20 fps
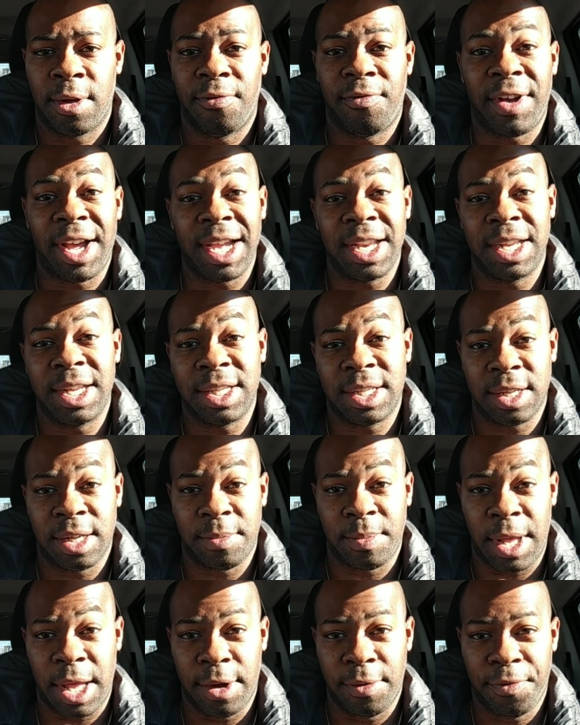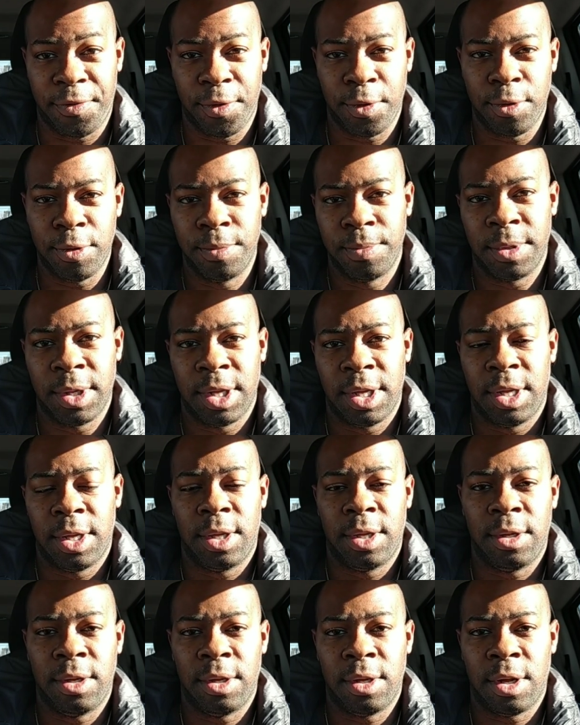find this helpful,
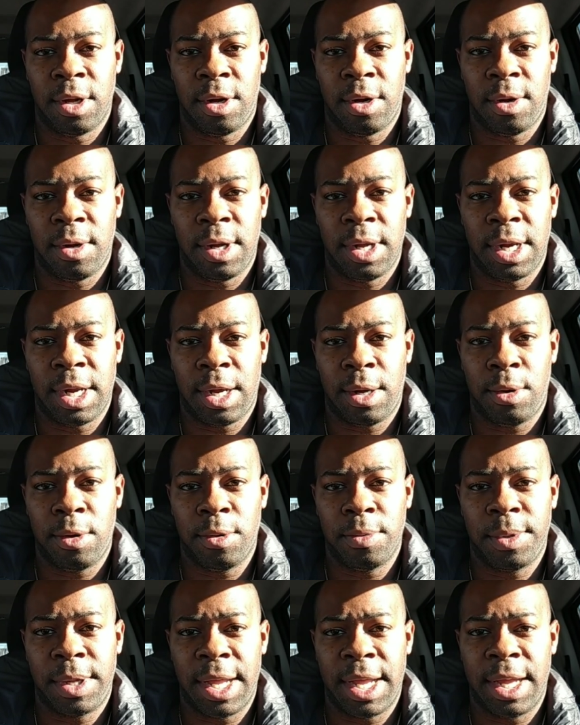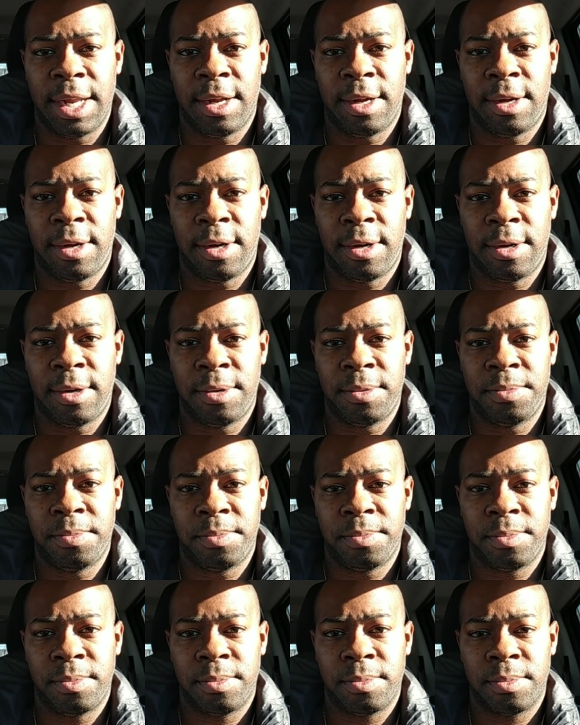and I hope that
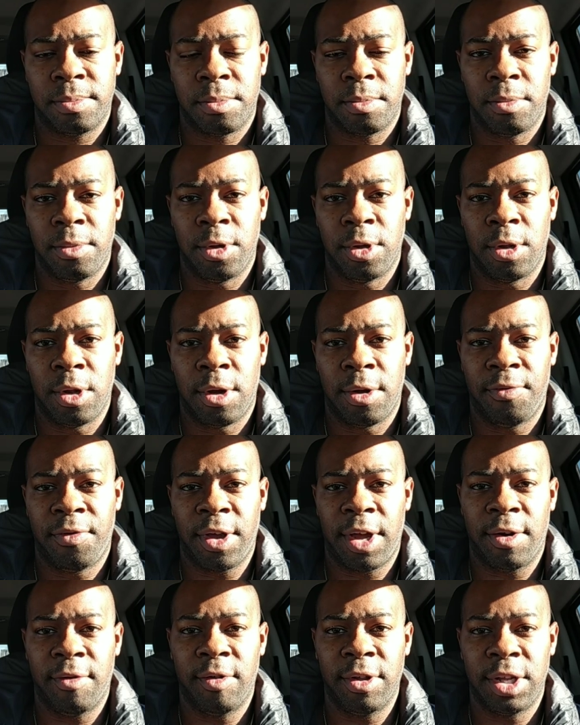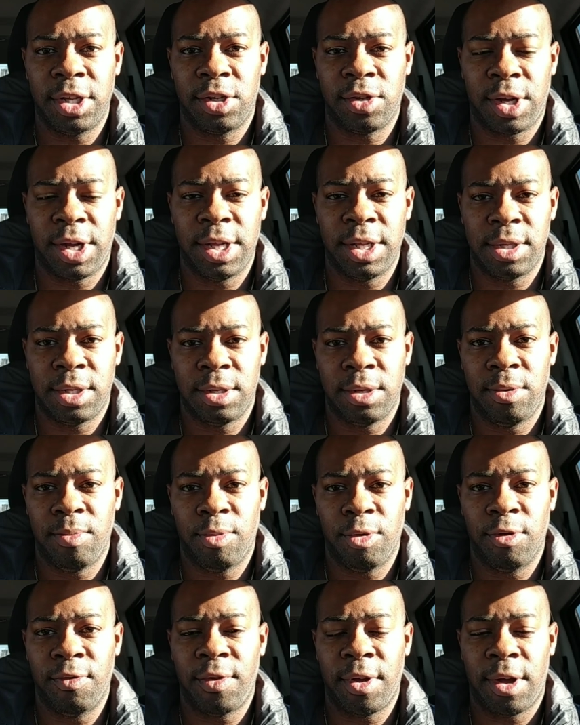if y'all really trying to
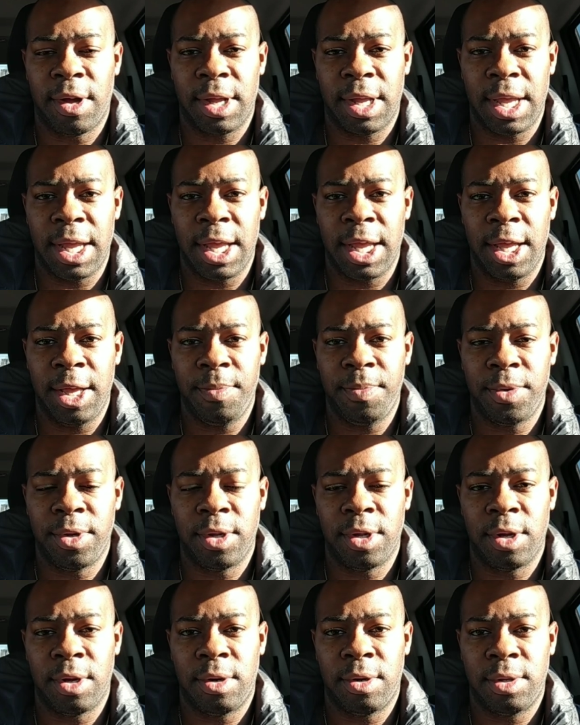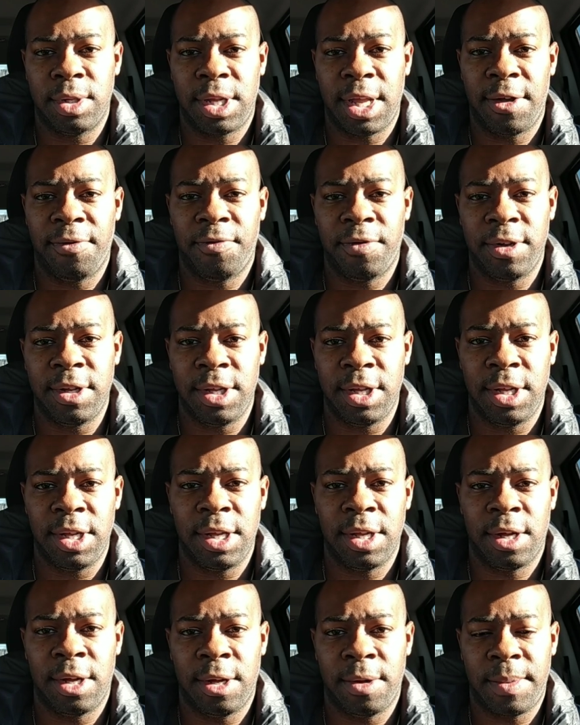improve y'all game,
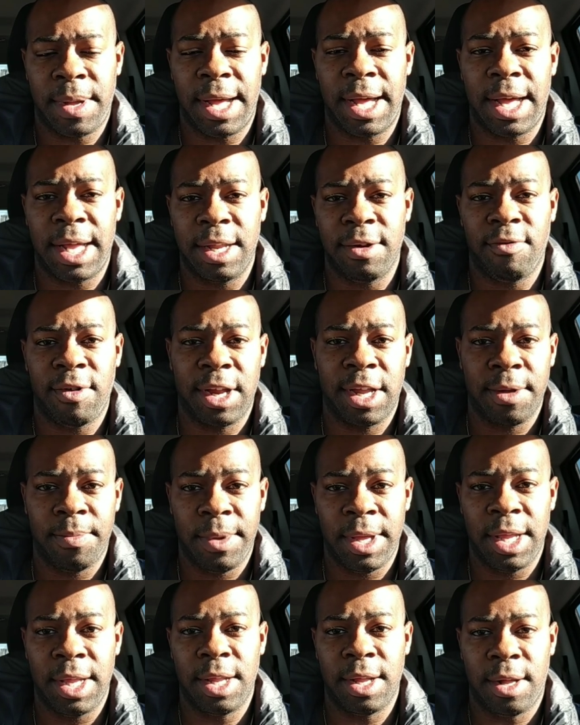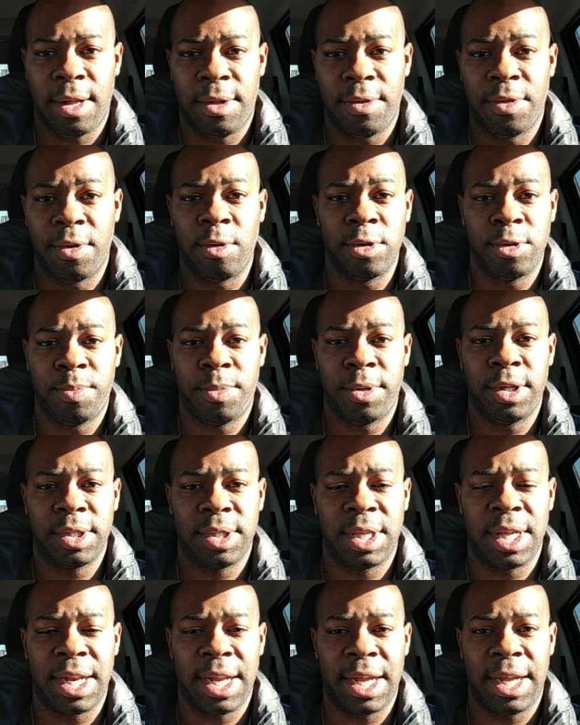definitely I highly recommend those
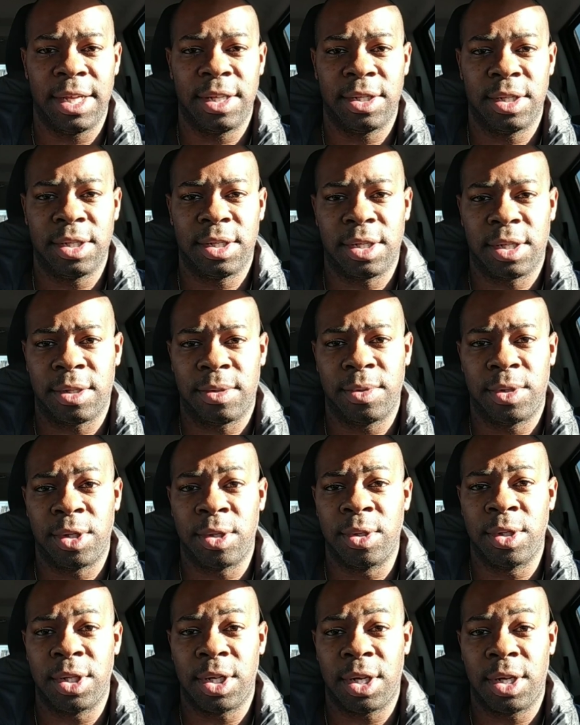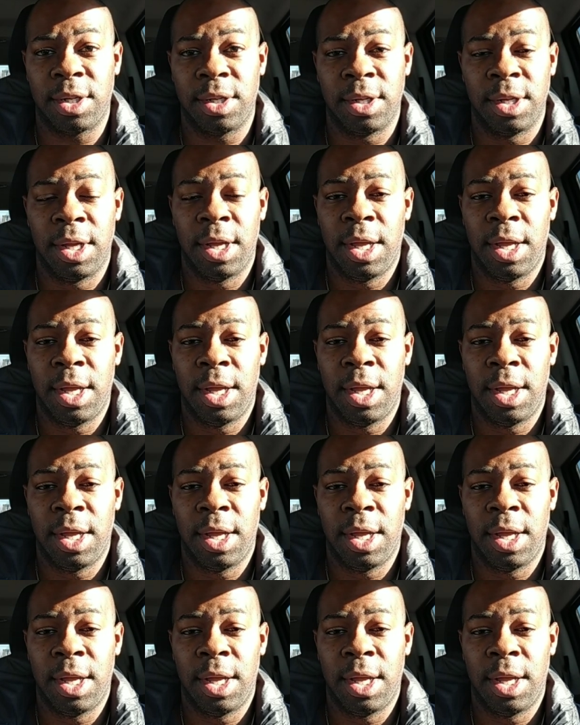books that I just showed y'all.